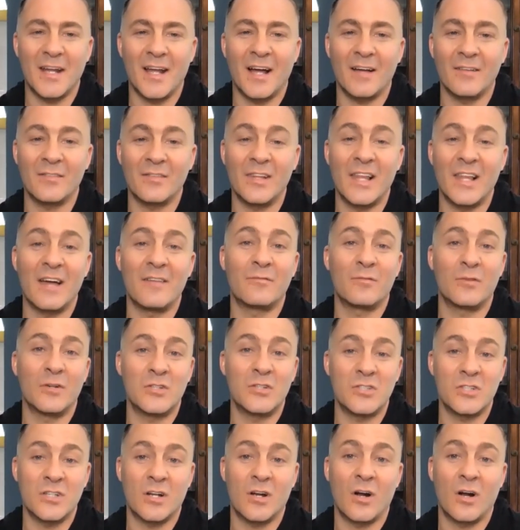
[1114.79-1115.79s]
I
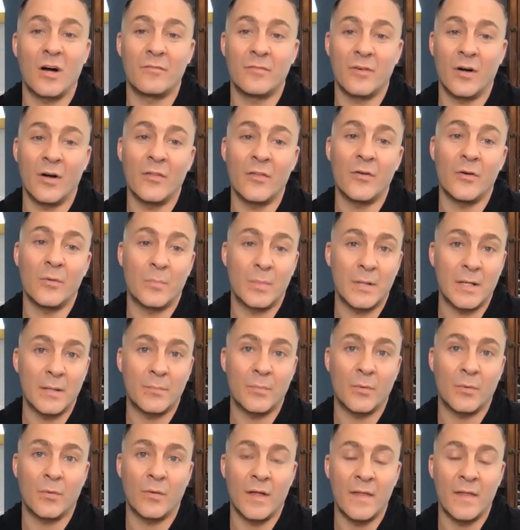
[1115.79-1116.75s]
leveraged it off other people